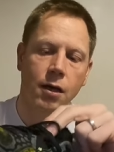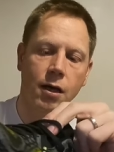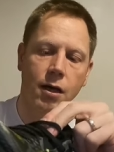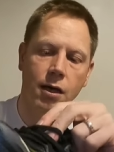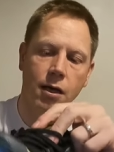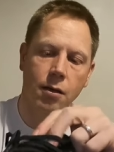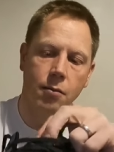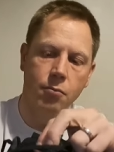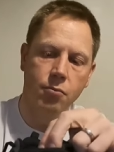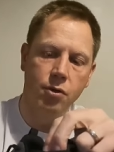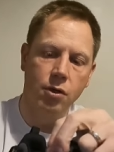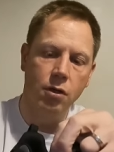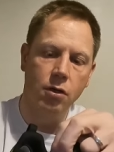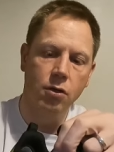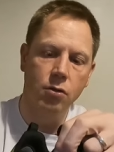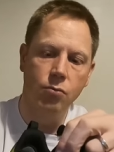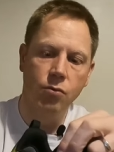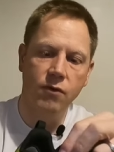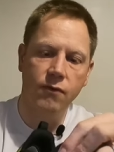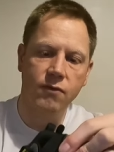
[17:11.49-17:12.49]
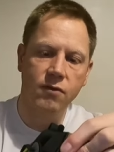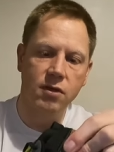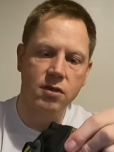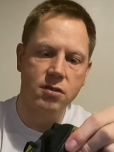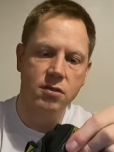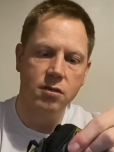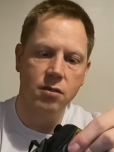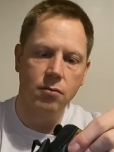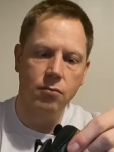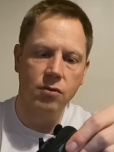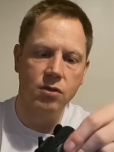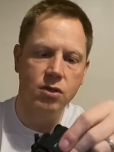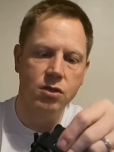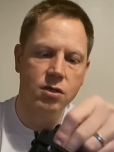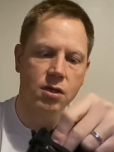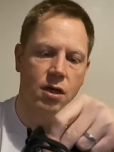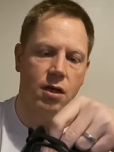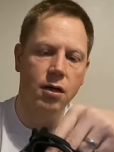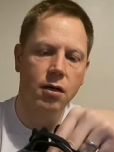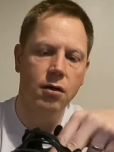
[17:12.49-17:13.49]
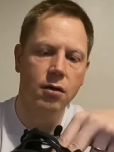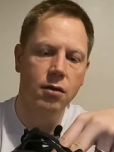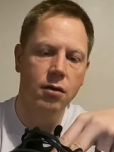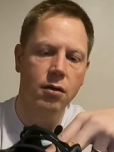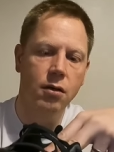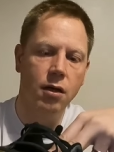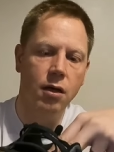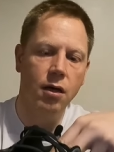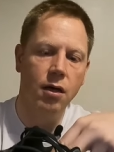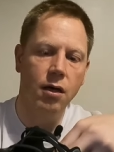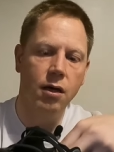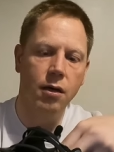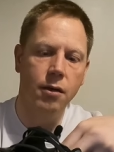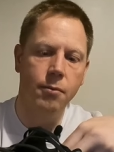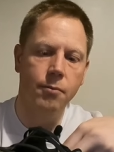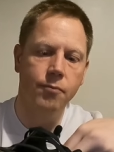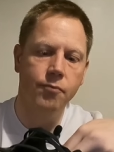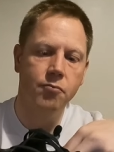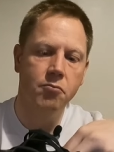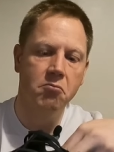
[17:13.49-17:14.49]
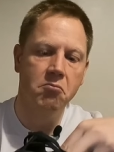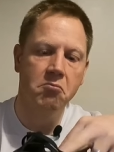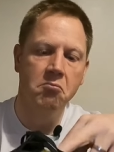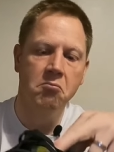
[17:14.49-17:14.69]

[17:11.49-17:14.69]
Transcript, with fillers: Um, but along with this, this tongue, um,